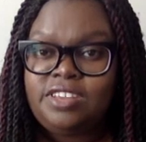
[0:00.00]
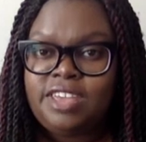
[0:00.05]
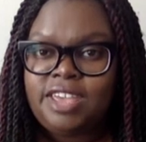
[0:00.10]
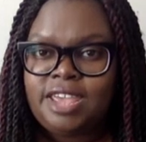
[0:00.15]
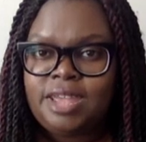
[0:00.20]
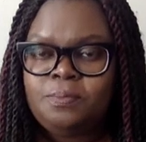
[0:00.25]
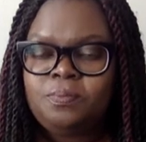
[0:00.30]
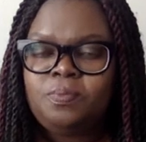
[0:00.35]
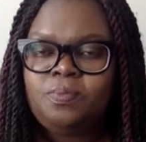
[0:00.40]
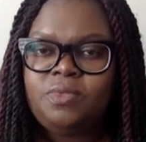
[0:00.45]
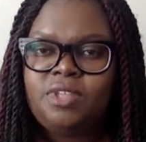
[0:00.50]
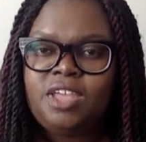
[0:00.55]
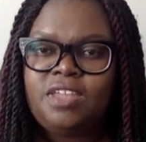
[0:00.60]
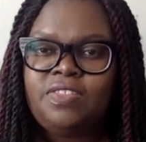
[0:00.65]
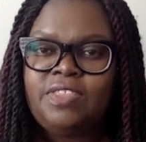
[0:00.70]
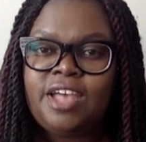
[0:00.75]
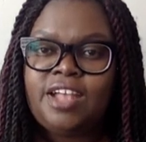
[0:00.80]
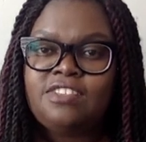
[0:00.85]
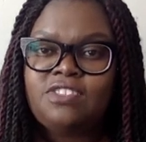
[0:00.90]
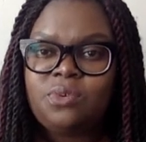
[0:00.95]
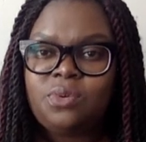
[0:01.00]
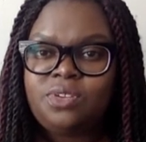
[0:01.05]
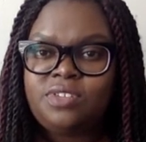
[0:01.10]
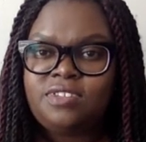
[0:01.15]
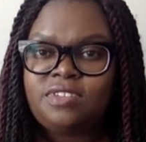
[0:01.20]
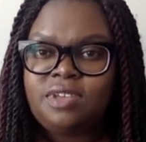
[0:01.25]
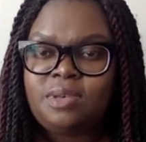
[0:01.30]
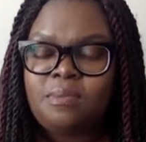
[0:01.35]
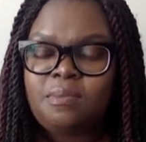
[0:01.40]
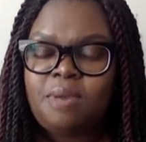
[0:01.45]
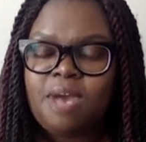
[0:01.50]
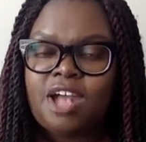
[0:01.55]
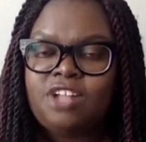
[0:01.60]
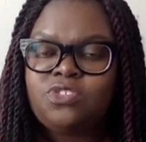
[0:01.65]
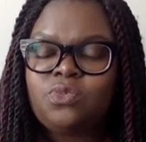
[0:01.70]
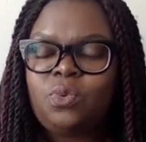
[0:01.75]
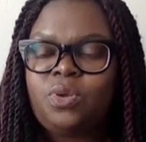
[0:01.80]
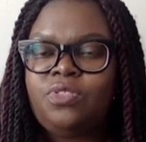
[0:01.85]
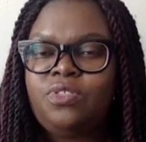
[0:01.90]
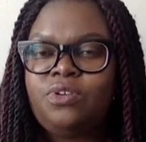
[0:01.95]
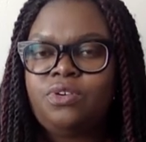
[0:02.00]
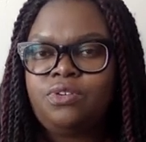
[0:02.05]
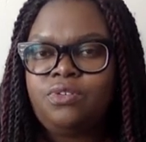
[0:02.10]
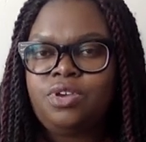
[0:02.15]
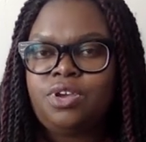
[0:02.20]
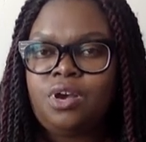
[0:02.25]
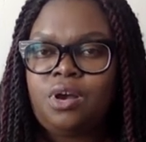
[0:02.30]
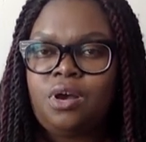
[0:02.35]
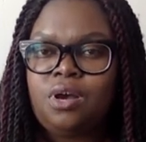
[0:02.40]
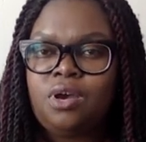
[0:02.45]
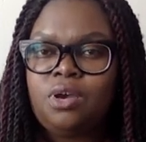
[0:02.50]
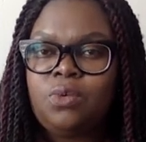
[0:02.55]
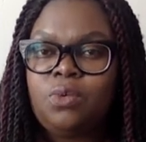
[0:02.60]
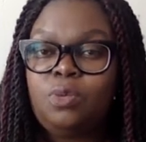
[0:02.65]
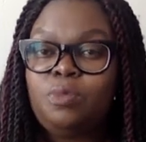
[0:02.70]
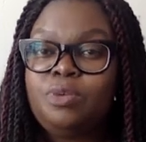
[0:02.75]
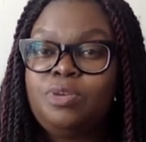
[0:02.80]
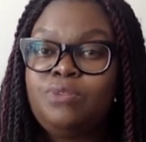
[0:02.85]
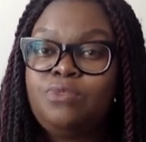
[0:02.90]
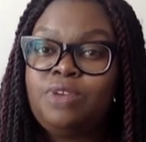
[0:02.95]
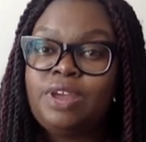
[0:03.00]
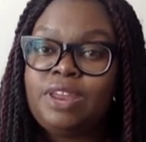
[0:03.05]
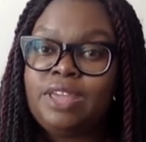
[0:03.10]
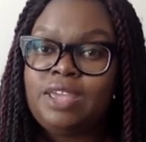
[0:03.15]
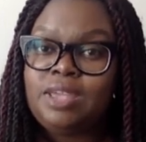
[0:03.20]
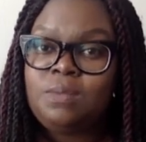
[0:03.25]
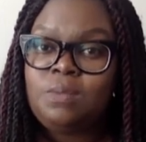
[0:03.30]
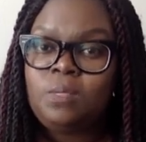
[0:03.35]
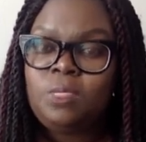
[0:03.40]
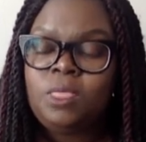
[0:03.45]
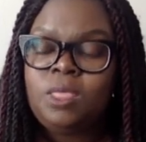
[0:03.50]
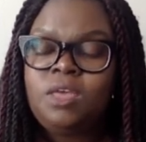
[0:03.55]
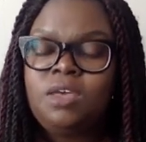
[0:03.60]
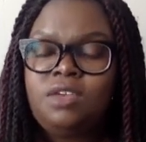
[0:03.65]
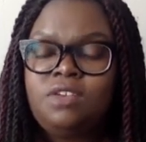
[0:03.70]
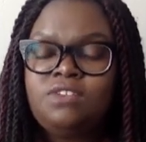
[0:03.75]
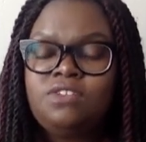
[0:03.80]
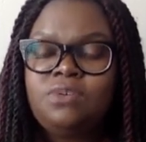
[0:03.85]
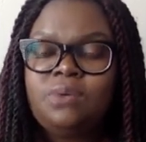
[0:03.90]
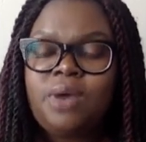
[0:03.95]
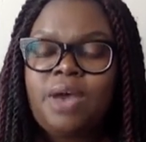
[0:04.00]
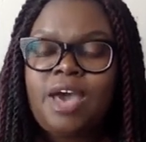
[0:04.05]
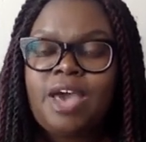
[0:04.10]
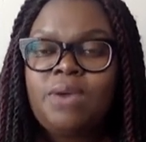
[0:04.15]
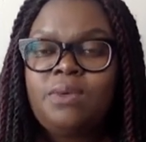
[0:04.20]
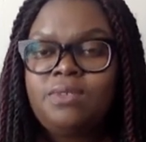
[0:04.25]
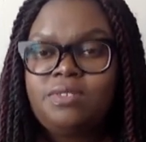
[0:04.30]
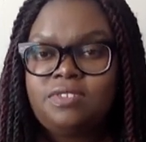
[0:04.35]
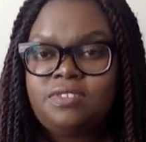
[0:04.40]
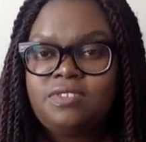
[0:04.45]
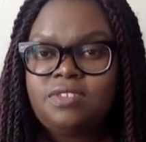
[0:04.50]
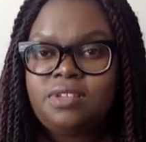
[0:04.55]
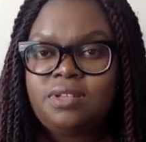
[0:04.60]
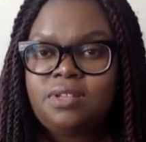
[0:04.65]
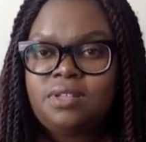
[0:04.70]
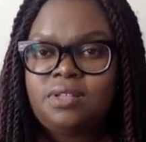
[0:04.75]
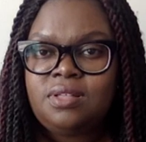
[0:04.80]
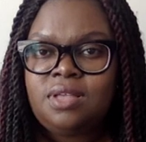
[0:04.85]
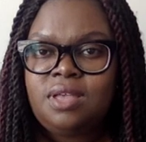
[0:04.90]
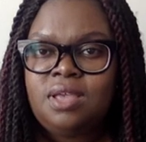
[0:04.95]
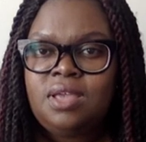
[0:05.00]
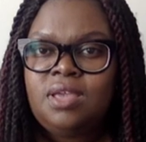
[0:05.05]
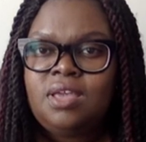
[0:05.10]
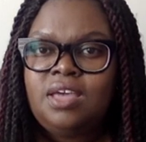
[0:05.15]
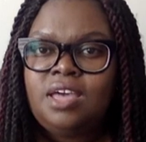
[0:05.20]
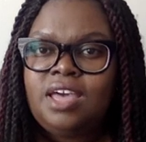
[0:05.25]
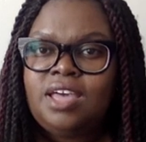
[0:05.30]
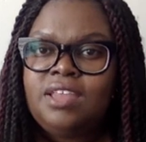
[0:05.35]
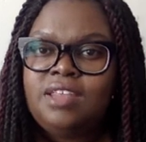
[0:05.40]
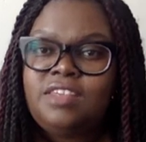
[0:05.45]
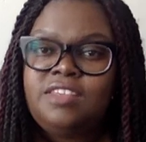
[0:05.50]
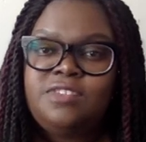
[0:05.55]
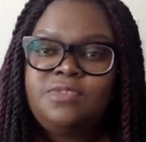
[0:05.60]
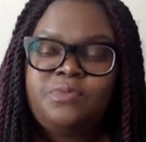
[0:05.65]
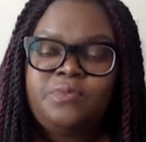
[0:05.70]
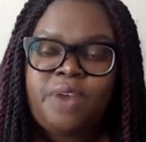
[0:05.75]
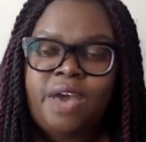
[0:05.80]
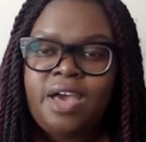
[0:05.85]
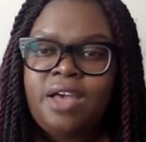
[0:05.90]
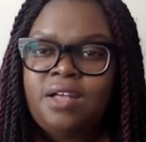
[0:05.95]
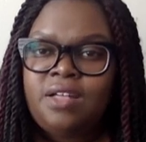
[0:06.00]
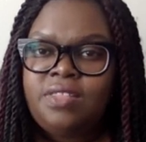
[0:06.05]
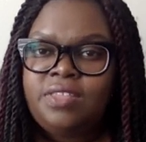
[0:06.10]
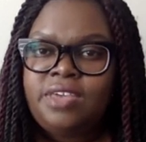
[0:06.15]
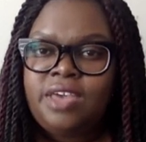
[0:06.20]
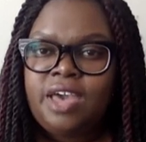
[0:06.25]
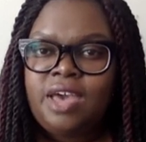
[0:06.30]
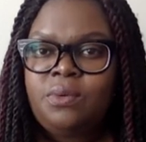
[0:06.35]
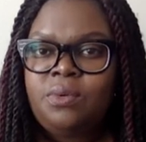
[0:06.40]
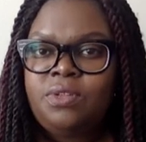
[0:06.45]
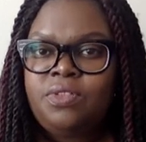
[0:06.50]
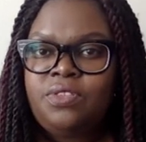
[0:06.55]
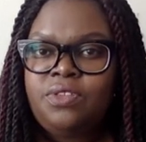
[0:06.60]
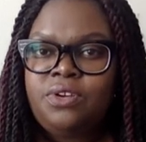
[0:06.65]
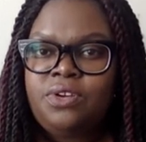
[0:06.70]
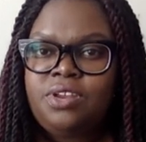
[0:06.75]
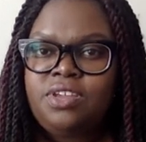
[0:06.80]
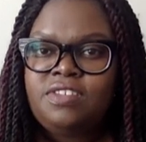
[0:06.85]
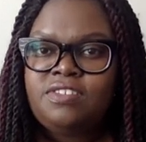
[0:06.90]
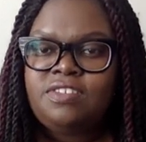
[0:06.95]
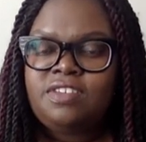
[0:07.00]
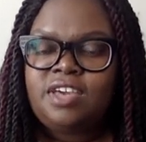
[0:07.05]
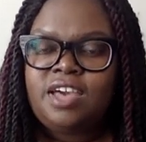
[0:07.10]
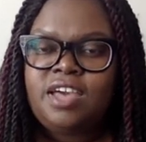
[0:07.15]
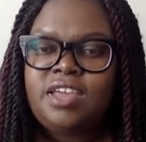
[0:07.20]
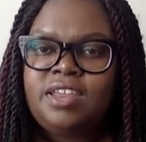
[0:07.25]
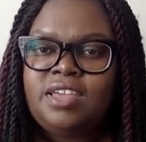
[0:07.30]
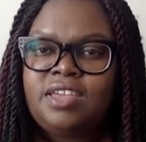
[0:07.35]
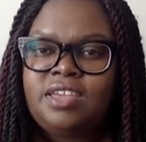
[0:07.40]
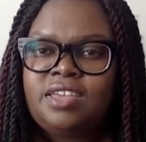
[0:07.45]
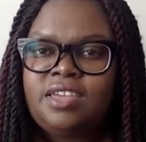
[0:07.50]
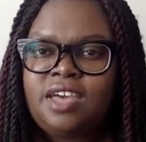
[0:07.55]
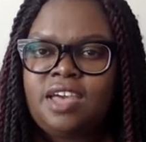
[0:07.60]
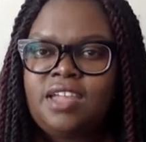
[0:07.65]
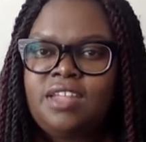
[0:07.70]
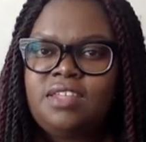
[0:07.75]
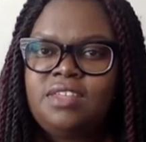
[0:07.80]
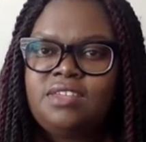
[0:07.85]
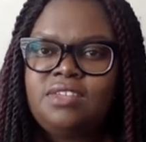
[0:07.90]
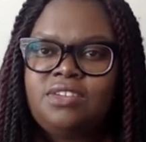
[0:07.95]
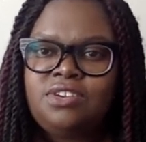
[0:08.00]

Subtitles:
date, and that's going to impact when their green card will be ready. So I would still at least file the I-130 to kind of get